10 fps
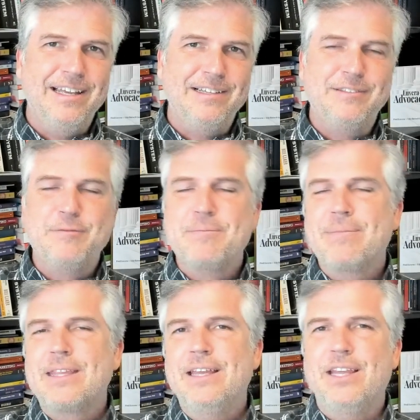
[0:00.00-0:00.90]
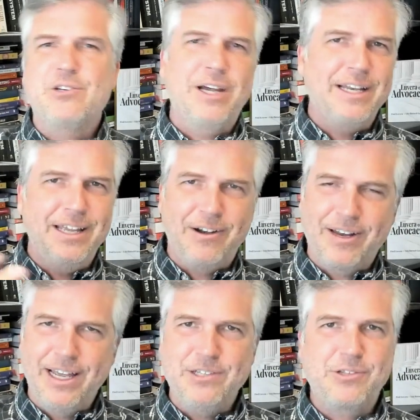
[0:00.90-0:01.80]
is they tried to get
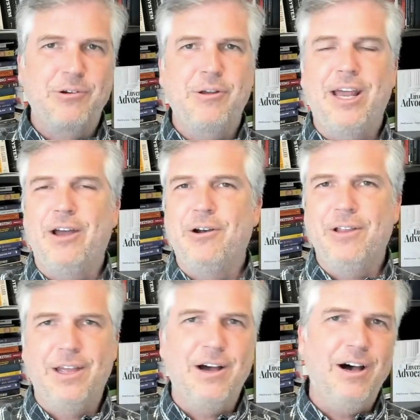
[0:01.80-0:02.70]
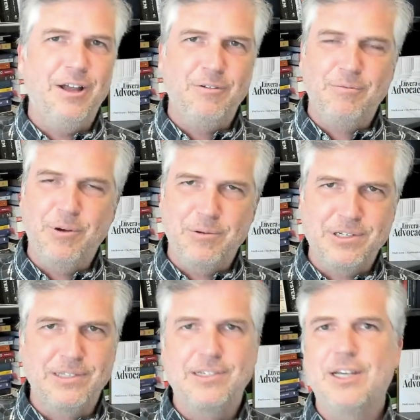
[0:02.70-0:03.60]
our case thrown out early on. We were
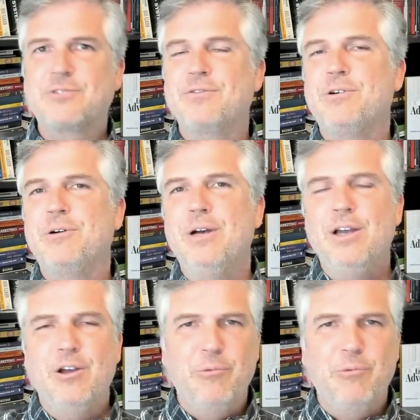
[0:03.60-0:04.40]
successful.